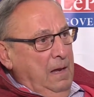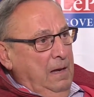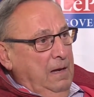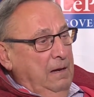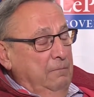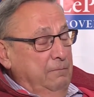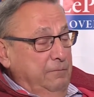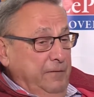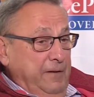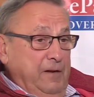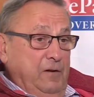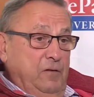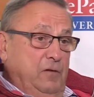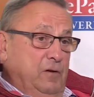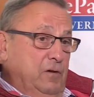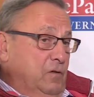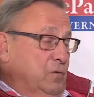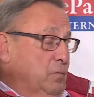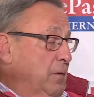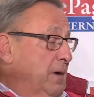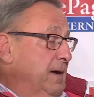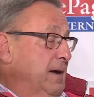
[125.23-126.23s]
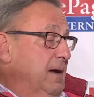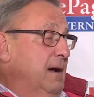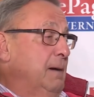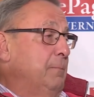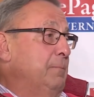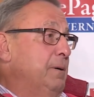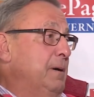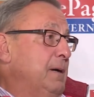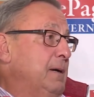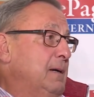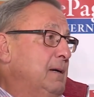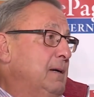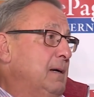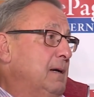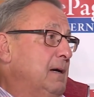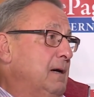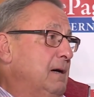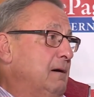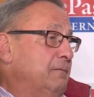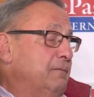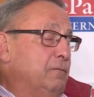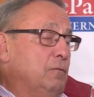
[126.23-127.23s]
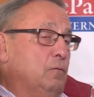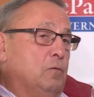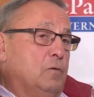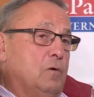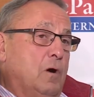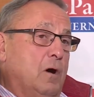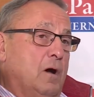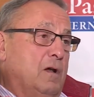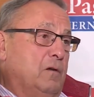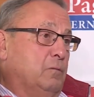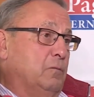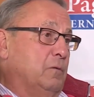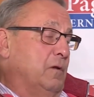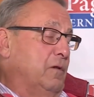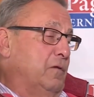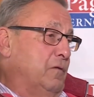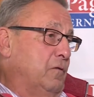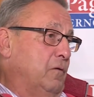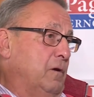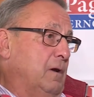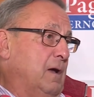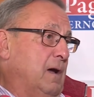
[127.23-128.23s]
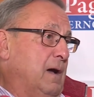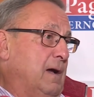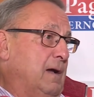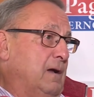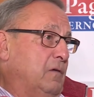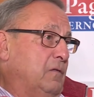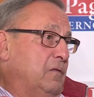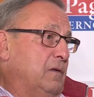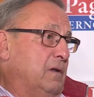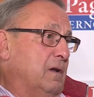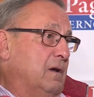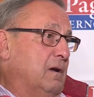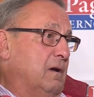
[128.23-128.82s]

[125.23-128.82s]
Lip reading: Inflation's way up. Food costs were the third highest in the